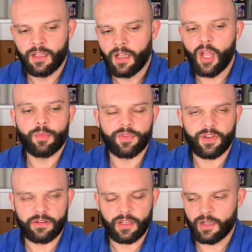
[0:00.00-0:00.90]
Hope you
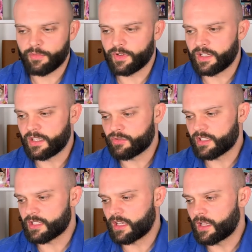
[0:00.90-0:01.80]
found it helpful and
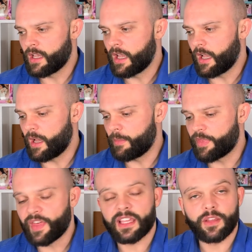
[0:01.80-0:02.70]
interesting.
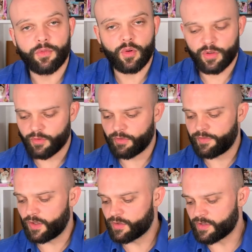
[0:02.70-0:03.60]
Thank you for all your
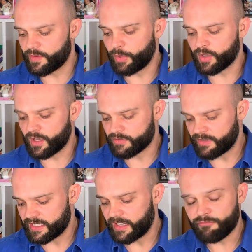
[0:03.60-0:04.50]
reviews of the podcast recently.